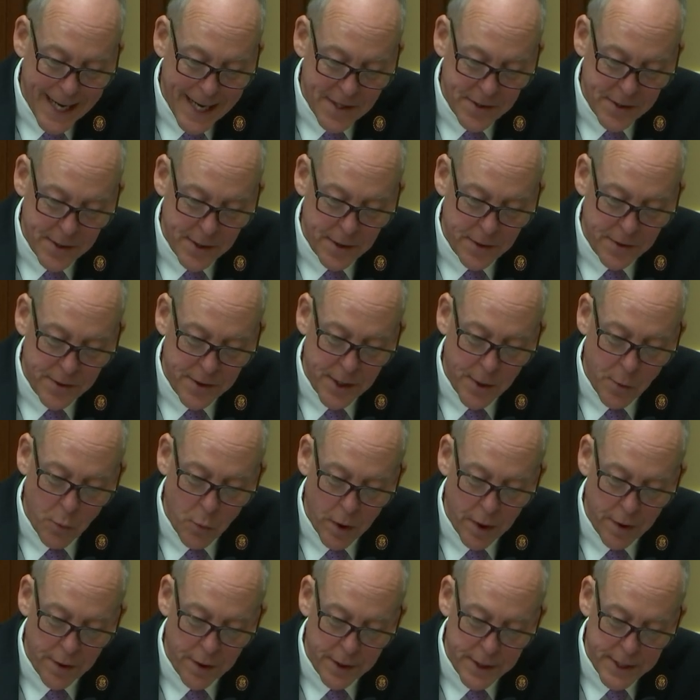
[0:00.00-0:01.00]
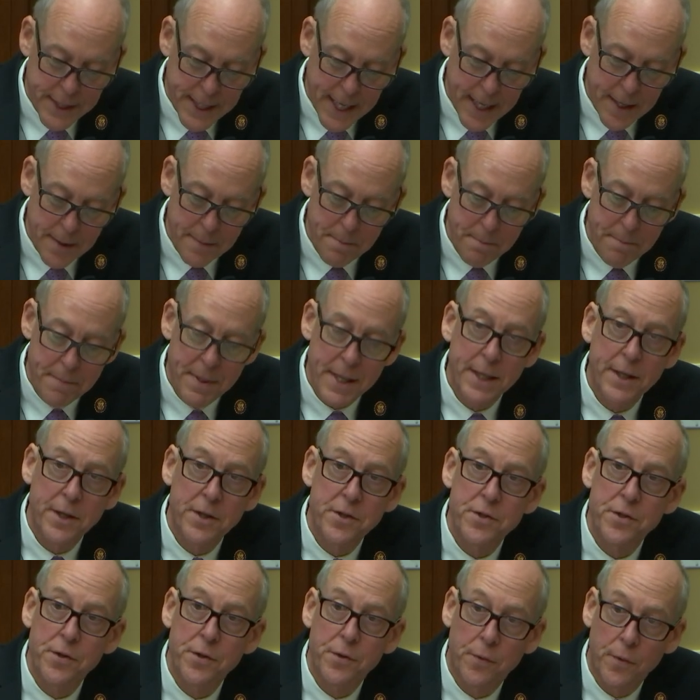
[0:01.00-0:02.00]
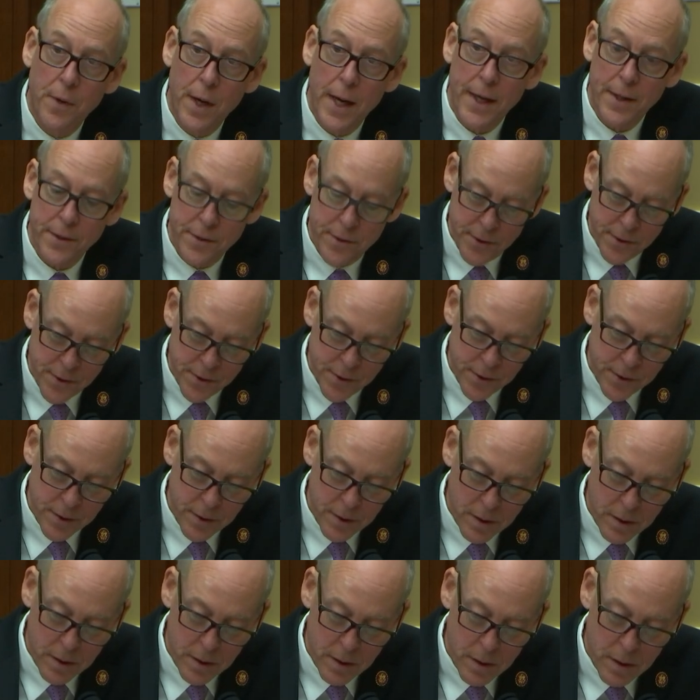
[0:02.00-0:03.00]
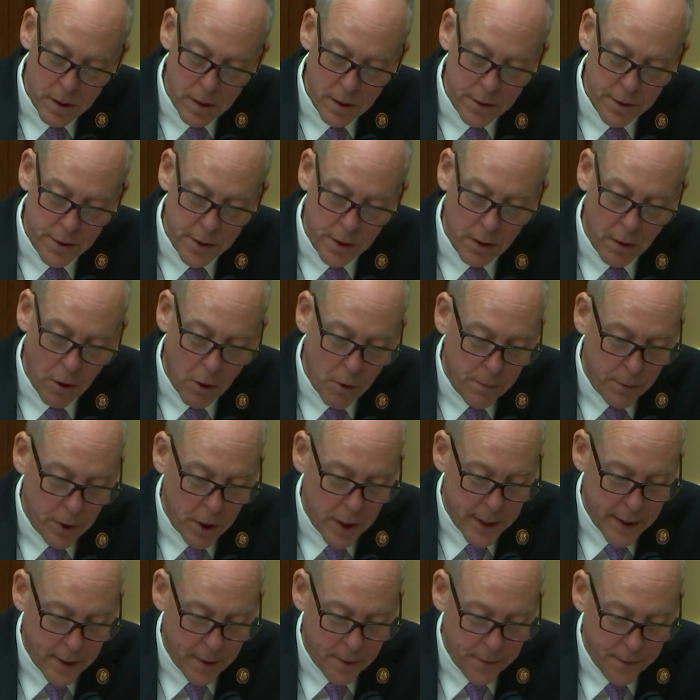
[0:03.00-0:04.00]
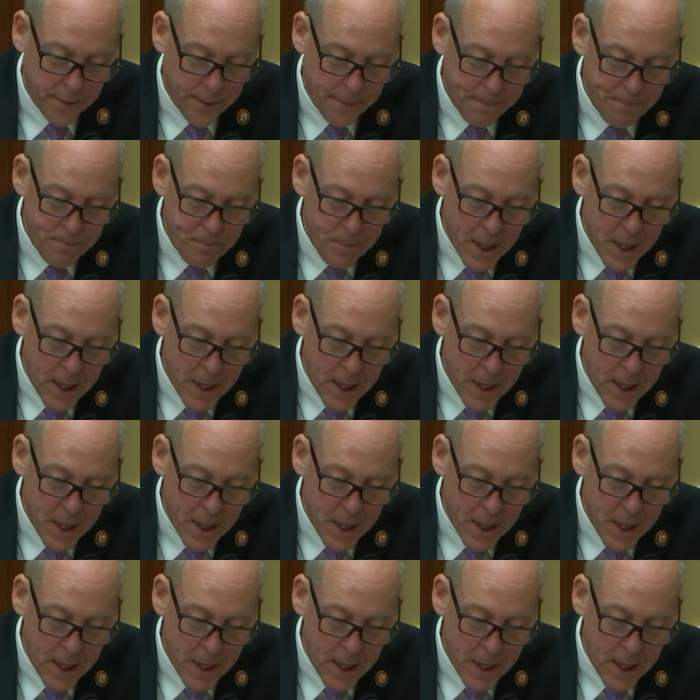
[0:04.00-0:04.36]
hesitancy one of the 10 biggest threats to global health,